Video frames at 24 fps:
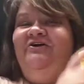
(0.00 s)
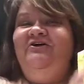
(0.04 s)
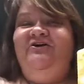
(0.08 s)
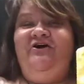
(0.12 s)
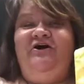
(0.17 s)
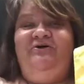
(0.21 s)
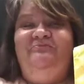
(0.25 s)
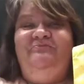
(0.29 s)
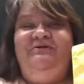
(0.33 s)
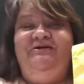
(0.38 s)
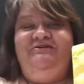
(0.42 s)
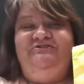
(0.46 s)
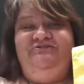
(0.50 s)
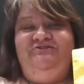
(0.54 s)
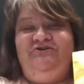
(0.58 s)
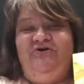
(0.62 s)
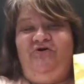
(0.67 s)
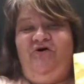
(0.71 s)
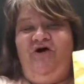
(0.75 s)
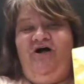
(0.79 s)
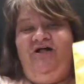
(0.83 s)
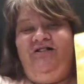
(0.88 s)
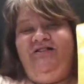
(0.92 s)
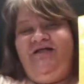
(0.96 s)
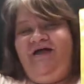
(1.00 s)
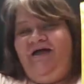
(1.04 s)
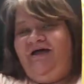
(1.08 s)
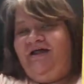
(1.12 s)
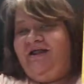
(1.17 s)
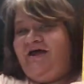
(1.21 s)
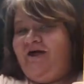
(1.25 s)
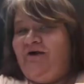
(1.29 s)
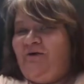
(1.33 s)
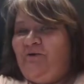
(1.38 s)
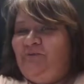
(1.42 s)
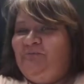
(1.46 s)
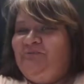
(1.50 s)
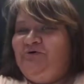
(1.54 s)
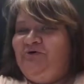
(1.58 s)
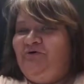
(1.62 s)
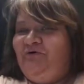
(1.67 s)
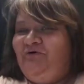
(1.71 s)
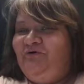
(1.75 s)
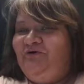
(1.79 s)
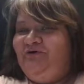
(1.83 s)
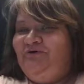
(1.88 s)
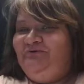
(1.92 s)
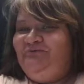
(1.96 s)
God bless you all, and I hope you
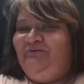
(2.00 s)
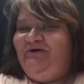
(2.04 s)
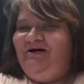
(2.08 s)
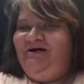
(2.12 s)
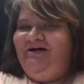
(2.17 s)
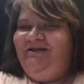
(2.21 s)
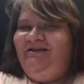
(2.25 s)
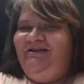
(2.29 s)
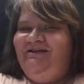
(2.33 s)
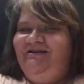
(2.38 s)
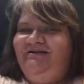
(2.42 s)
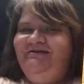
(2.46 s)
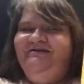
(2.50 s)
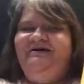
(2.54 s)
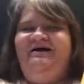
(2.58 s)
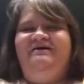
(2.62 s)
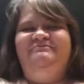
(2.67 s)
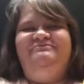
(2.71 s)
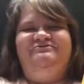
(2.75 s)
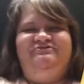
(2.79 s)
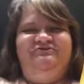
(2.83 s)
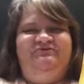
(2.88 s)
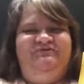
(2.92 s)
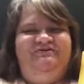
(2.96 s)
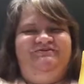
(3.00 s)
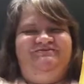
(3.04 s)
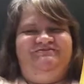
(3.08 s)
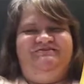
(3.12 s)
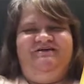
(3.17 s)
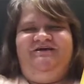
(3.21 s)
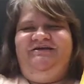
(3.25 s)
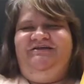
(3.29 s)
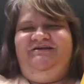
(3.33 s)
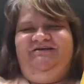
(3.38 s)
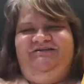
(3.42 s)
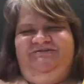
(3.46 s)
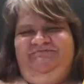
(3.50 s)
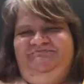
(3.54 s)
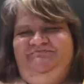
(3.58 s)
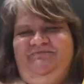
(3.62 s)
order one. I'm so excited.